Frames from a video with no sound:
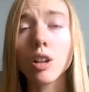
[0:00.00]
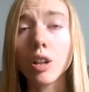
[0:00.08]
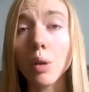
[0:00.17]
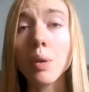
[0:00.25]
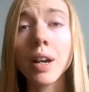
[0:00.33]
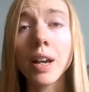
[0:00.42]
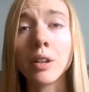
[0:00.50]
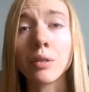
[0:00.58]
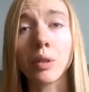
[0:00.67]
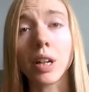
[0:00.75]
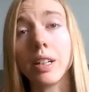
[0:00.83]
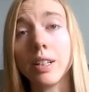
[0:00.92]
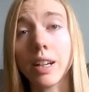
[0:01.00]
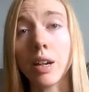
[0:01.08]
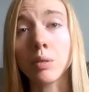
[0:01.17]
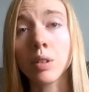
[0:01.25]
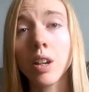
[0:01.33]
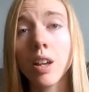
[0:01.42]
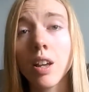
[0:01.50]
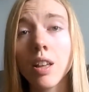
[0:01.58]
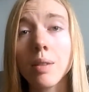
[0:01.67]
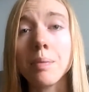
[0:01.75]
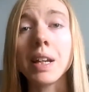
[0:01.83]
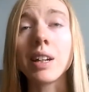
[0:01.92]
go ahead and write it down.
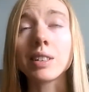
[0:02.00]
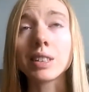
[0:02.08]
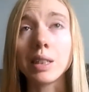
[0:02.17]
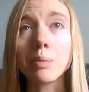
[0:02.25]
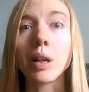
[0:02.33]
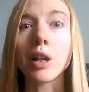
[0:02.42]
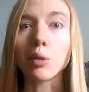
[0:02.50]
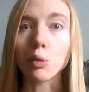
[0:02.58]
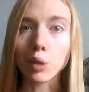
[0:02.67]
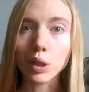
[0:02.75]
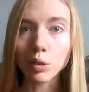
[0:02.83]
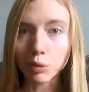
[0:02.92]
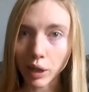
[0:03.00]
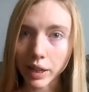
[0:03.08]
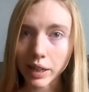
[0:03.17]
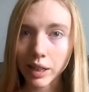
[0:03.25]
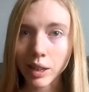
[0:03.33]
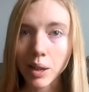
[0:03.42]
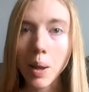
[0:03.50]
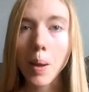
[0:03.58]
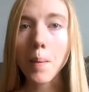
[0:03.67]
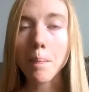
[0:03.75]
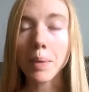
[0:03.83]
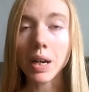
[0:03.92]
It may not seem like real writing,
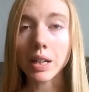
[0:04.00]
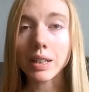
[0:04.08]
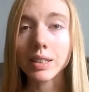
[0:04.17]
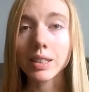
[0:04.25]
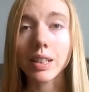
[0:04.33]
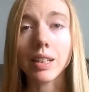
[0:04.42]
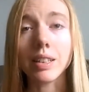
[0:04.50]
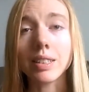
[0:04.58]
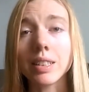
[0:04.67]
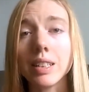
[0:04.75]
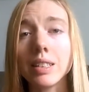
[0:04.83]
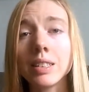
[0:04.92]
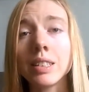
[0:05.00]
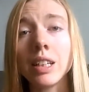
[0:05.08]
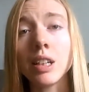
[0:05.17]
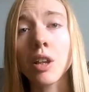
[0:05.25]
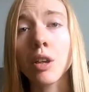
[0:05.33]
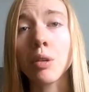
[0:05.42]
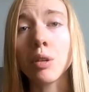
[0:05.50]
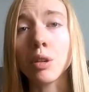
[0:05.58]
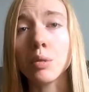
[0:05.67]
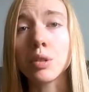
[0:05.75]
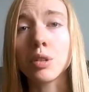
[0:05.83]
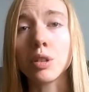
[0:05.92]
but this is getting you
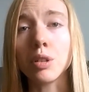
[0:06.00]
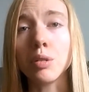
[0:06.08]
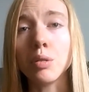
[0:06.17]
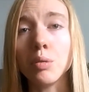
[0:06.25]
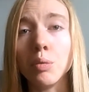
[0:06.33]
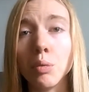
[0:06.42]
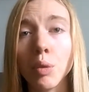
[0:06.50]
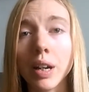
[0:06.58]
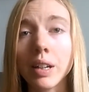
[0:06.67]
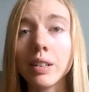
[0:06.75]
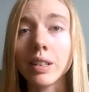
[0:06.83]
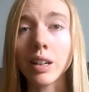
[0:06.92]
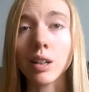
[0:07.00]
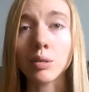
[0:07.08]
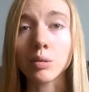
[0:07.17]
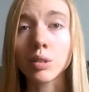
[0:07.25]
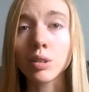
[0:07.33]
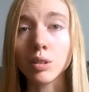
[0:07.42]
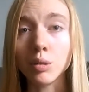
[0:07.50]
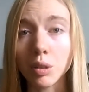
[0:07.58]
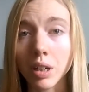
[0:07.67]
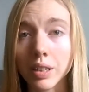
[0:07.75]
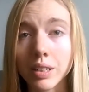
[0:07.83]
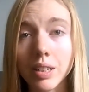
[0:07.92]
used to writing down
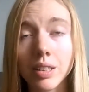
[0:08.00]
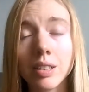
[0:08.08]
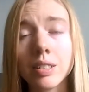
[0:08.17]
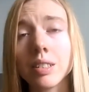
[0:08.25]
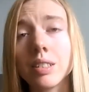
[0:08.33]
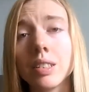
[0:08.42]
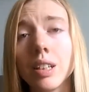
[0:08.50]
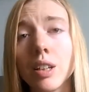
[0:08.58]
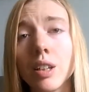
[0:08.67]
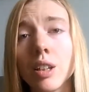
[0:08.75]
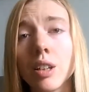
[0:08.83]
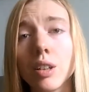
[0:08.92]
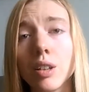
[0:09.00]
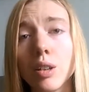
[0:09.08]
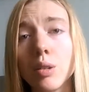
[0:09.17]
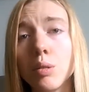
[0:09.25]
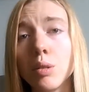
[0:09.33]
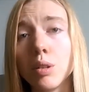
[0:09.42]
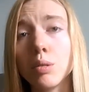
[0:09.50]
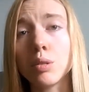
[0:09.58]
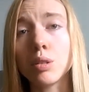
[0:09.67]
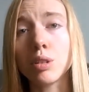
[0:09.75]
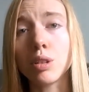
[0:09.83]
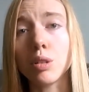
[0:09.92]
your ideas. It's getting you
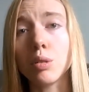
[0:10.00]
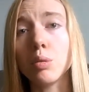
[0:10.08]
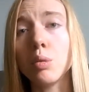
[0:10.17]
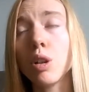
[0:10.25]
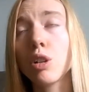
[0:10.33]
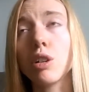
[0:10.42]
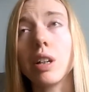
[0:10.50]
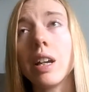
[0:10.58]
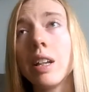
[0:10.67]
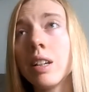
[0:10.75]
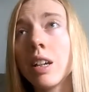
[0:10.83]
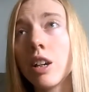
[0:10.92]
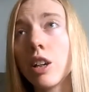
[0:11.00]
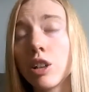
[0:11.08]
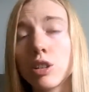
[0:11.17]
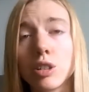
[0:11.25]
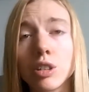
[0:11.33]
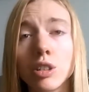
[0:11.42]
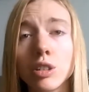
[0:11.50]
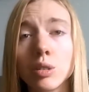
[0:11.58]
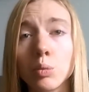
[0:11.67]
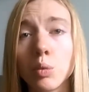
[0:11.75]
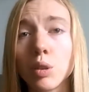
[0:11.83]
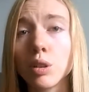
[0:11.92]
used to creating characters,
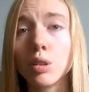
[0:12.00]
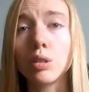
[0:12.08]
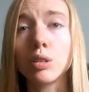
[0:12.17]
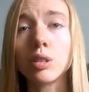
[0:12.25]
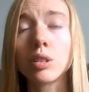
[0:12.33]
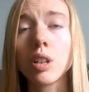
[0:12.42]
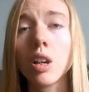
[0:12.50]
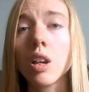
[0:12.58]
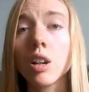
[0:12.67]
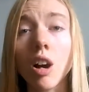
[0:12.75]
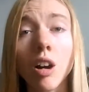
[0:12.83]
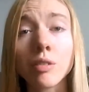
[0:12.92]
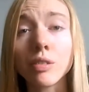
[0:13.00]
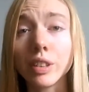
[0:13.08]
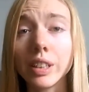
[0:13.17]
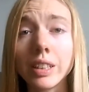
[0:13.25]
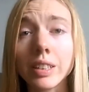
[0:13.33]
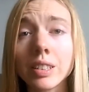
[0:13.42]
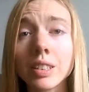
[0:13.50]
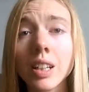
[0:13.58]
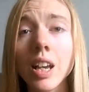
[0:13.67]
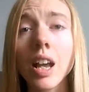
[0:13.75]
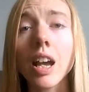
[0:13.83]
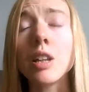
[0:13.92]
worlds, conflicts,
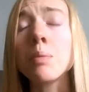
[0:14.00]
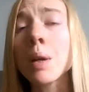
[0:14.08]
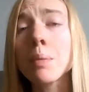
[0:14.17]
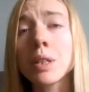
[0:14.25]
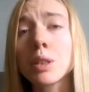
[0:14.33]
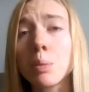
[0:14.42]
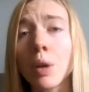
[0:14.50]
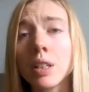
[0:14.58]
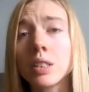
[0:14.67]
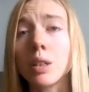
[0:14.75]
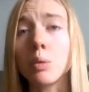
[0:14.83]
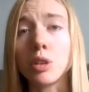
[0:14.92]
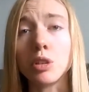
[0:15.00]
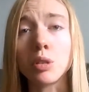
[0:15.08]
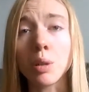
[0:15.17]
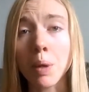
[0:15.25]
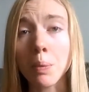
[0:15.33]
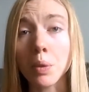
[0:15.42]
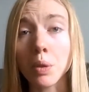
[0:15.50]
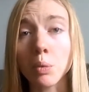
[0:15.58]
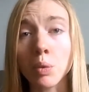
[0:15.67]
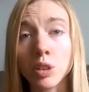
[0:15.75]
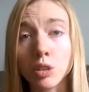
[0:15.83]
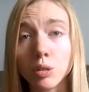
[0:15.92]
and you might be surprised at what you come up with
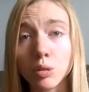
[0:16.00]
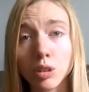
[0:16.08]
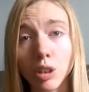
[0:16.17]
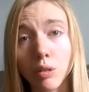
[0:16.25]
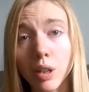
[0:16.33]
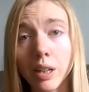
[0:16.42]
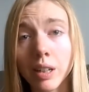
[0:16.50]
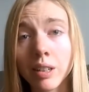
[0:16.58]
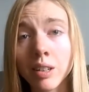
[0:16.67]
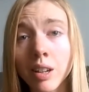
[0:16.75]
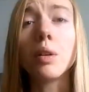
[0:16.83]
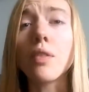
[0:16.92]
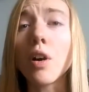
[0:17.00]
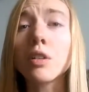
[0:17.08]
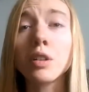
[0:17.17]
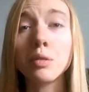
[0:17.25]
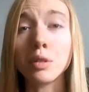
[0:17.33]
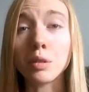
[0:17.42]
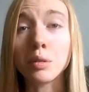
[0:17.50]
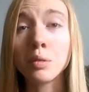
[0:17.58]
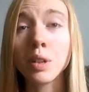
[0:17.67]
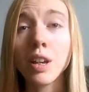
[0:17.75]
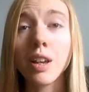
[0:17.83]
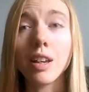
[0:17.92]
once you start writing. If all you do
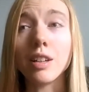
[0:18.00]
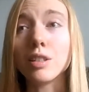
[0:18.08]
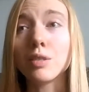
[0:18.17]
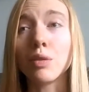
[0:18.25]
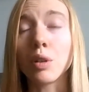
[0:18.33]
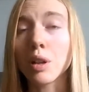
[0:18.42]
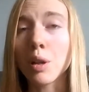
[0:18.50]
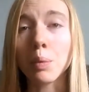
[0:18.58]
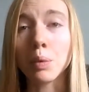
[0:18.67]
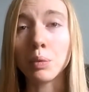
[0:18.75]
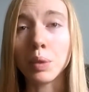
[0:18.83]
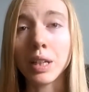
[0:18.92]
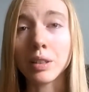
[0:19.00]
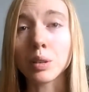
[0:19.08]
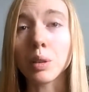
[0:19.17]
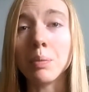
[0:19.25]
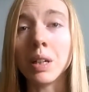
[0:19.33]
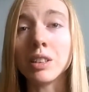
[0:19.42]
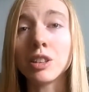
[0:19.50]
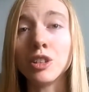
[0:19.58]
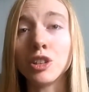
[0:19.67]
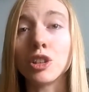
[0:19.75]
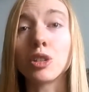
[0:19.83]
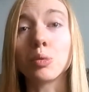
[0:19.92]
is for a couple of weeks or months
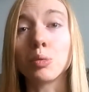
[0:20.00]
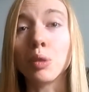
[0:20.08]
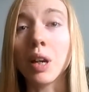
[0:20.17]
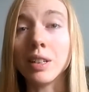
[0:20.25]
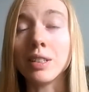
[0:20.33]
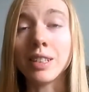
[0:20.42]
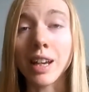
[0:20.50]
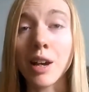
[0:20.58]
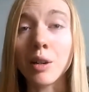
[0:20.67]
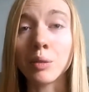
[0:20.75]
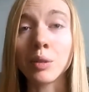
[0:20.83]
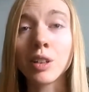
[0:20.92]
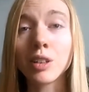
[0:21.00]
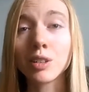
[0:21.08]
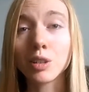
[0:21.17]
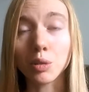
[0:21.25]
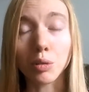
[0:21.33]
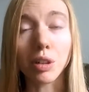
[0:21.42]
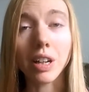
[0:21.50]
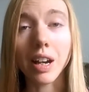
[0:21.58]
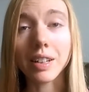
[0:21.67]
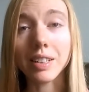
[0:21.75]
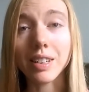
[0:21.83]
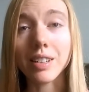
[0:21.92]
just write down story
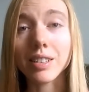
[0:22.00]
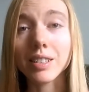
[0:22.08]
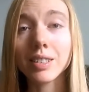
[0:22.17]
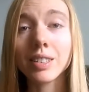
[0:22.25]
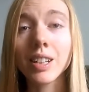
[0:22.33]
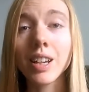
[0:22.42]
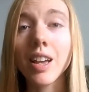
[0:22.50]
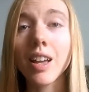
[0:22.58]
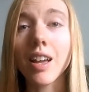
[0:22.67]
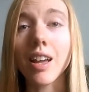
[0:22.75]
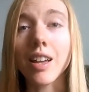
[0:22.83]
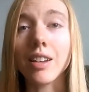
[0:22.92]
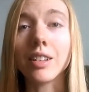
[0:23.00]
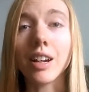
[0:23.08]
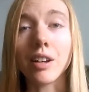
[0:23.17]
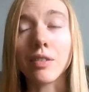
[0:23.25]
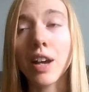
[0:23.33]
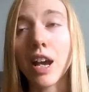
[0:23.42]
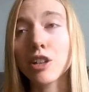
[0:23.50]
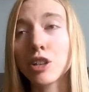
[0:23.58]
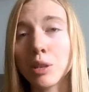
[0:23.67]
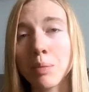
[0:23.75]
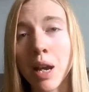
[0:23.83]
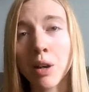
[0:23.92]
ideas and kind of hash
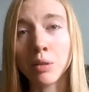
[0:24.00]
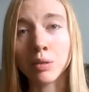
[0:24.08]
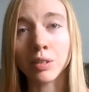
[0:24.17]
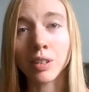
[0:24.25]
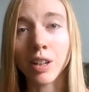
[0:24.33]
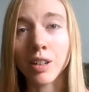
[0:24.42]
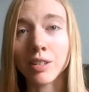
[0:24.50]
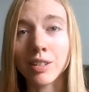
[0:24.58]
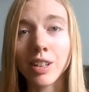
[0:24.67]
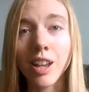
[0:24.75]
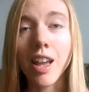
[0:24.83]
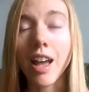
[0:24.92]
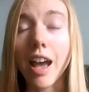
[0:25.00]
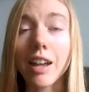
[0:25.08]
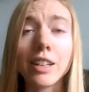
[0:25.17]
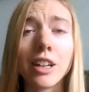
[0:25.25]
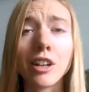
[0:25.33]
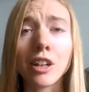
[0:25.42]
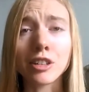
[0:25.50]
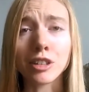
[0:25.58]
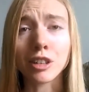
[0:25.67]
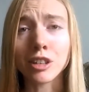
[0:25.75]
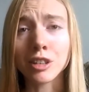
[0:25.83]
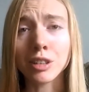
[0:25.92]
them out and, and add
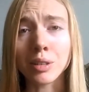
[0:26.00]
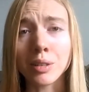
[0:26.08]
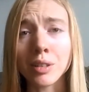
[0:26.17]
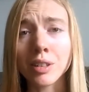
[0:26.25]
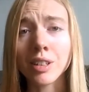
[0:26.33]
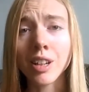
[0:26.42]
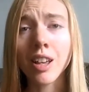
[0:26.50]
characters and